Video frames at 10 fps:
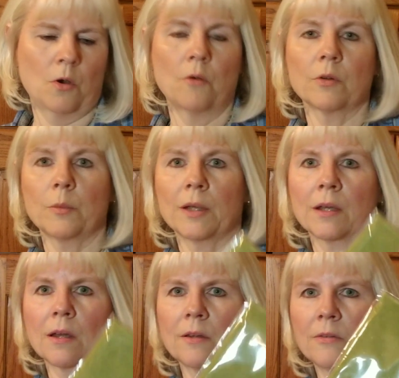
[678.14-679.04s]
Hopefully we
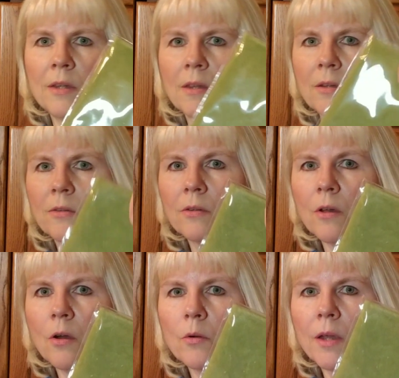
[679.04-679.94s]
can kind of see this.
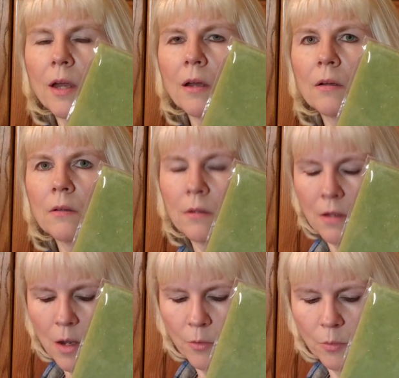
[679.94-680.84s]
Oh yeah,
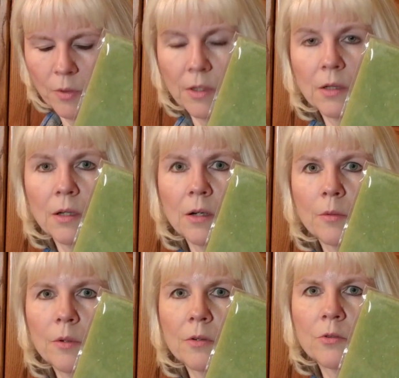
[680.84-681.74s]
I was worried the
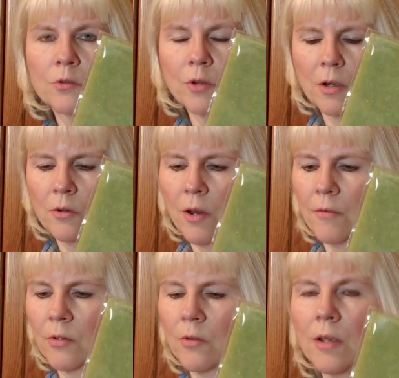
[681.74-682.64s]
glare would try to
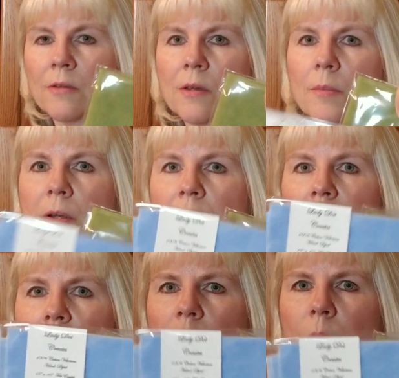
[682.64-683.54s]
drive us crazy, but it's
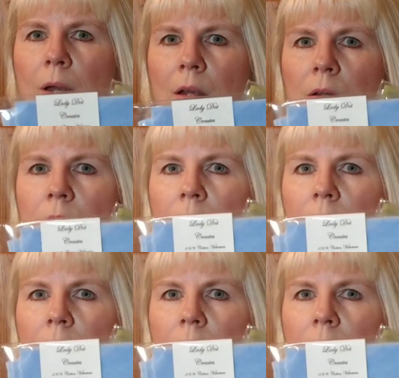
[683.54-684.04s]
not too bad.